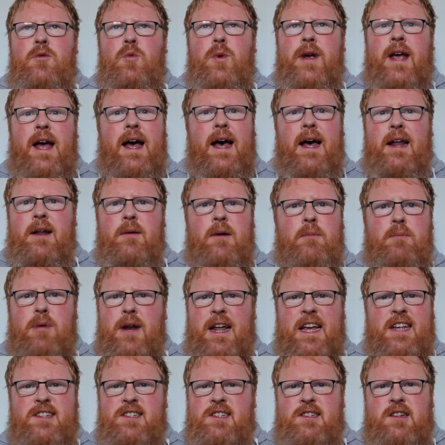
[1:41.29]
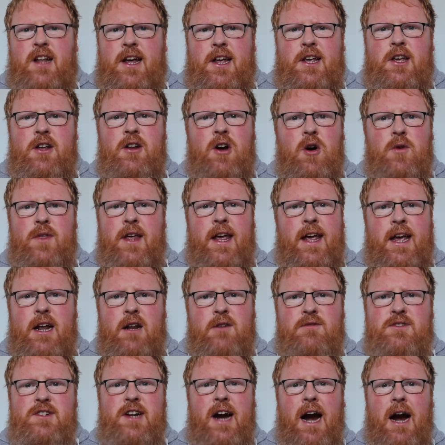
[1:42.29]
We had places like, you know, the
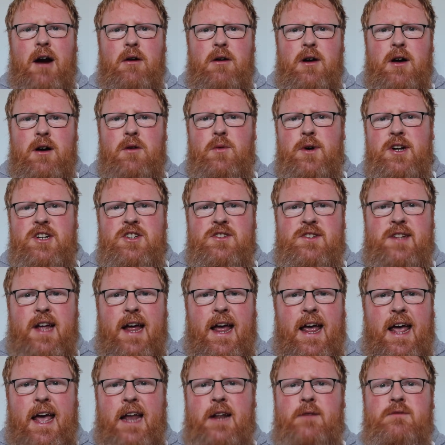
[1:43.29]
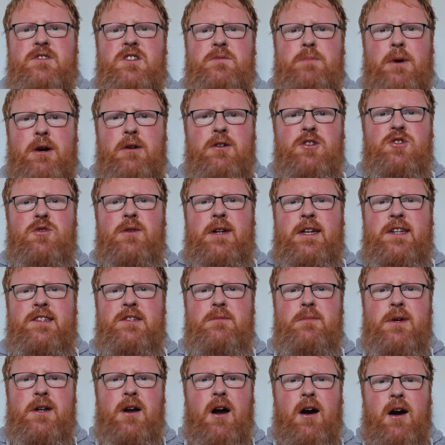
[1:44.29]
Hill of Tara, which is the head of
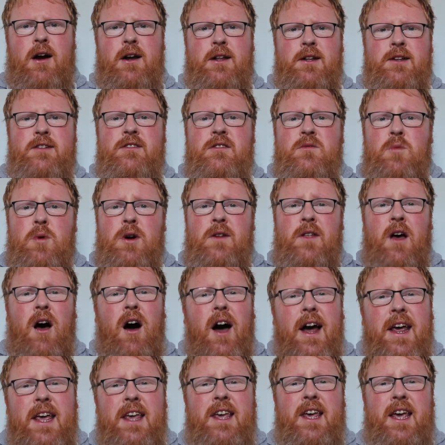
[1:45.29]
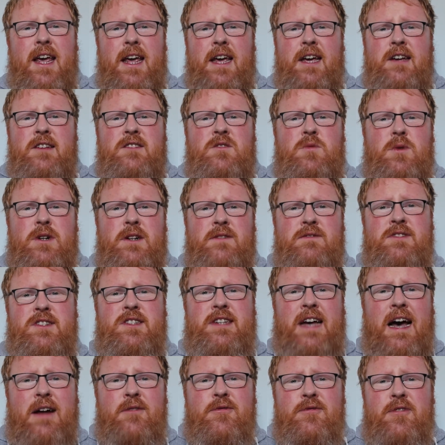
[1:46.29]
spiritualism in Ireland and where the High Kings would have
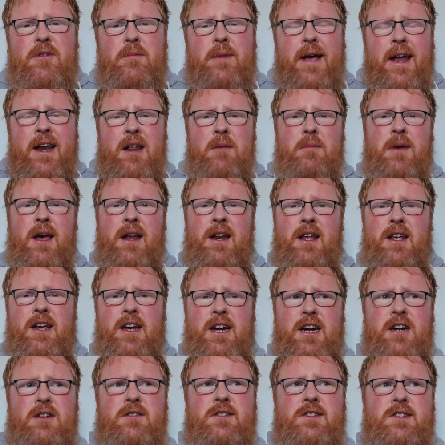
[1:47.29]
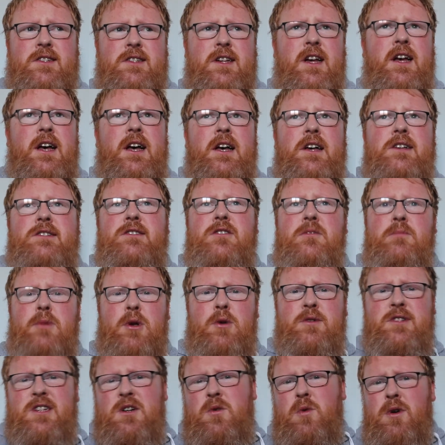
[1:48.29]
sat for many, many years. So
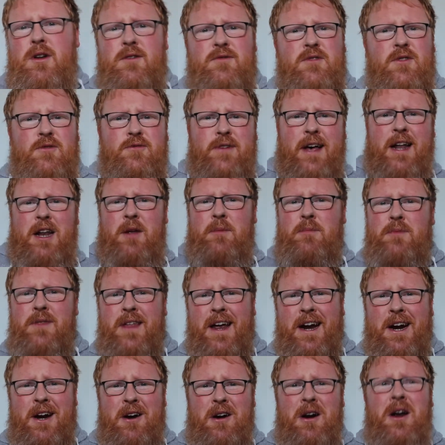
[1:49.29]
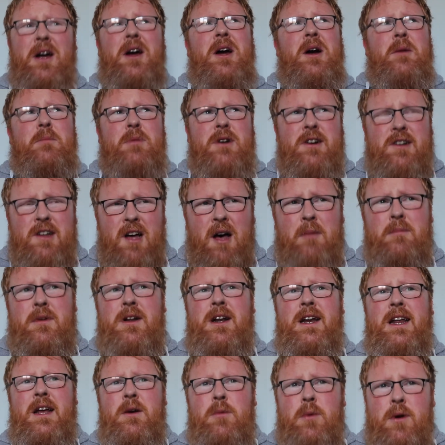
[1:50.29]
music would have developed there.
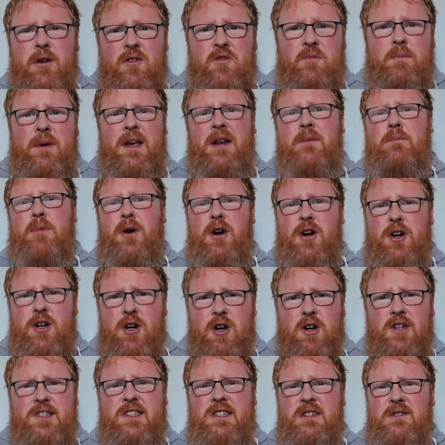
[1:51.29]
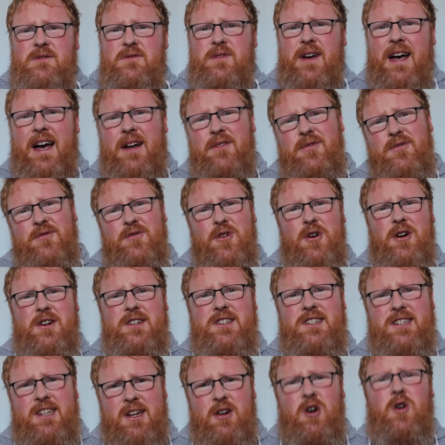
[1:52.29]
Predominantly it would have been percussive at
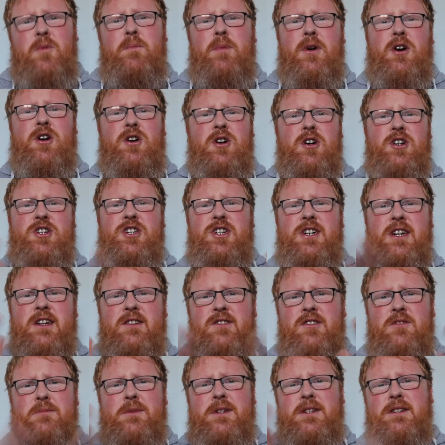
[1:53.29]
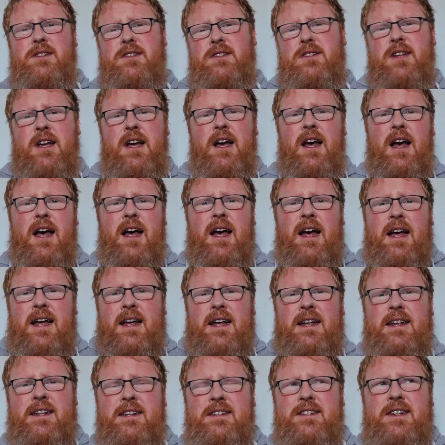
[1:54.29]
first, you know, percussion instruments,
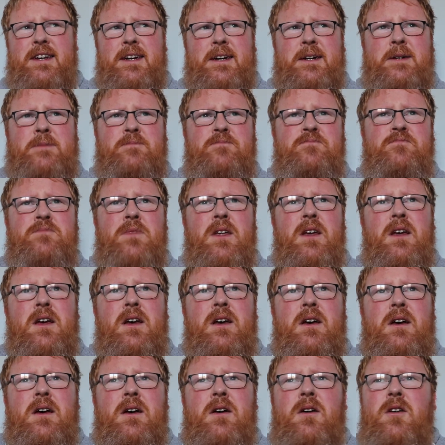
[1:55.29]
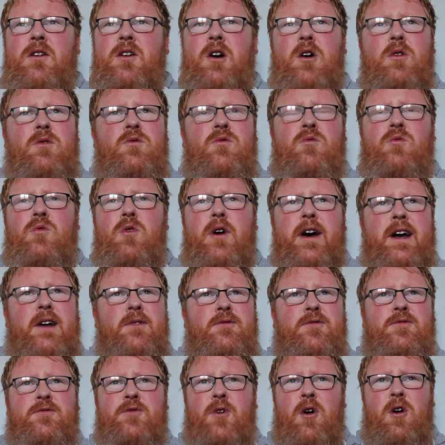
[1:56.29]
and going
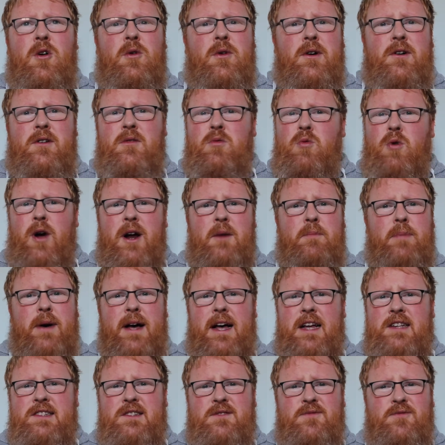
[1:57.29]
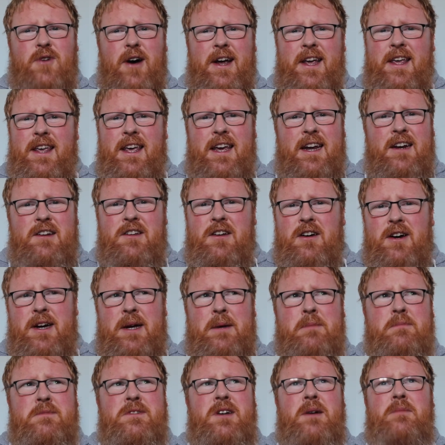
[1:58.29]
right forward, right past Viking
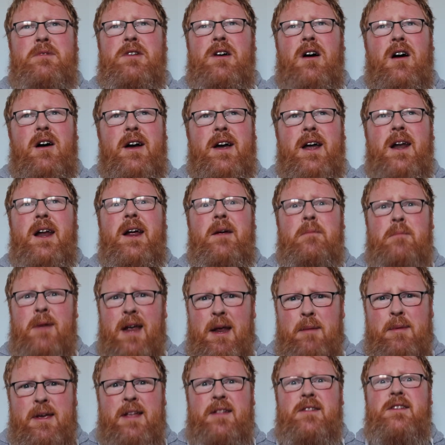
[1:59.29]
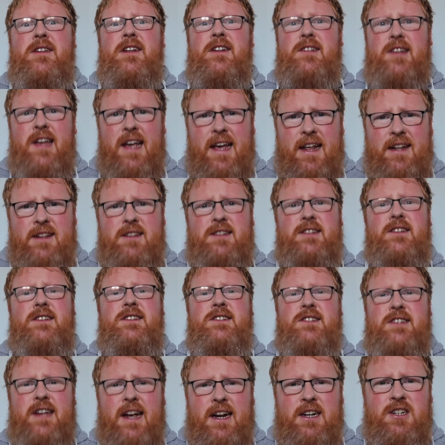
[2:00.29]
times. I'm talking like maybe into the
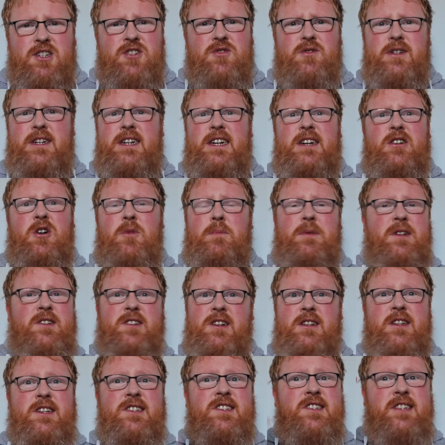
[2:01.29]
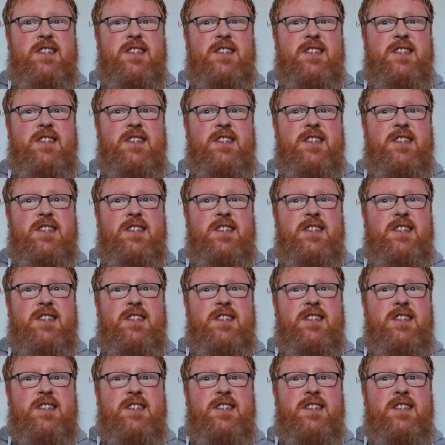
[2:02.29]
10th century, up until the